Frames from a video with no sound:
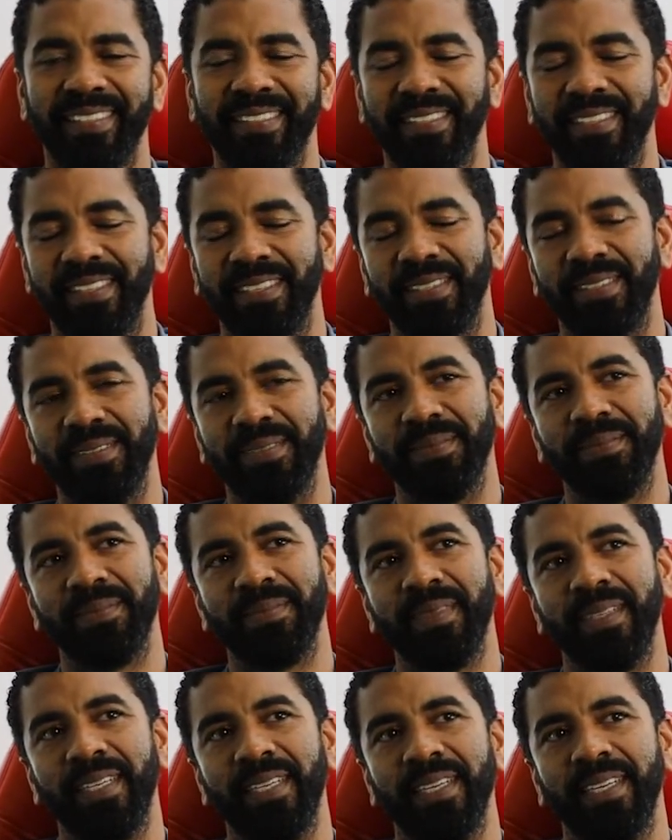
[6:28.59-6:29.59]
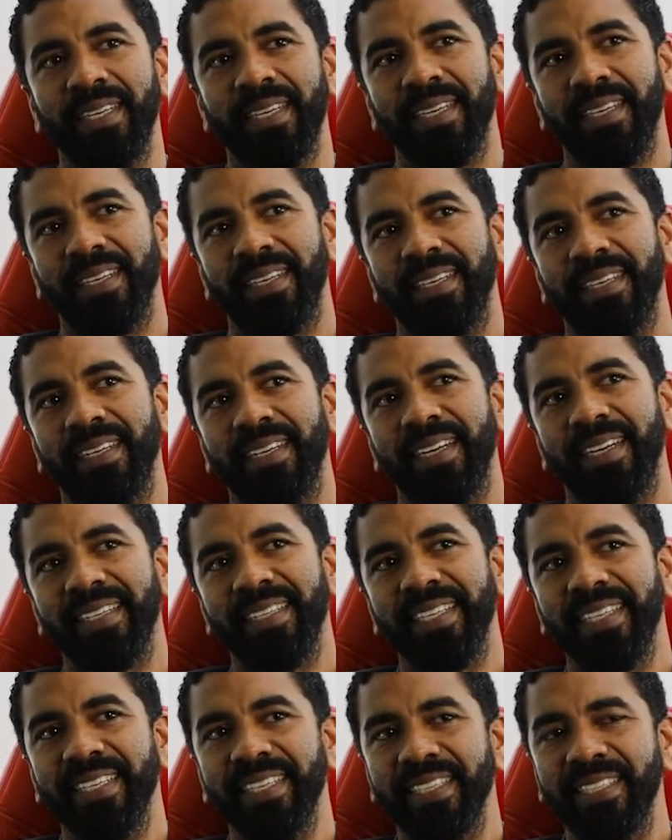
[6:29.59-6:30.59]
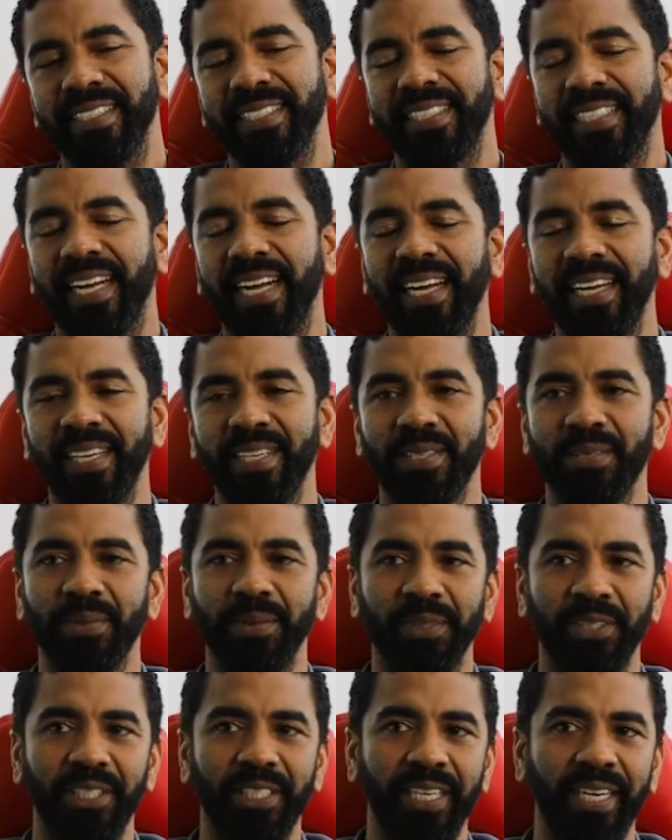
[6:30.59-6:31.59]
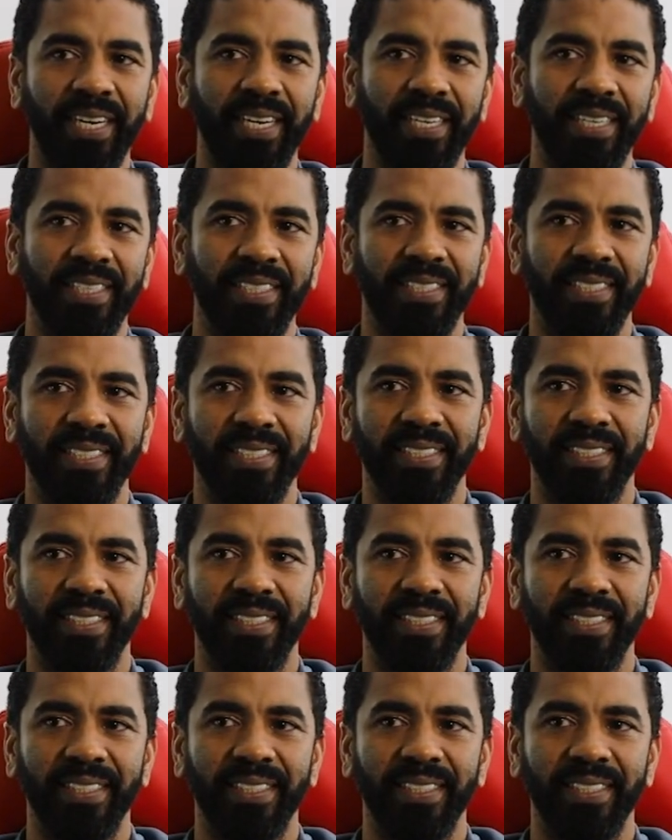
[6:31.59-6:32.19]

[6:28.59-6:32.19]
So I think the designs will change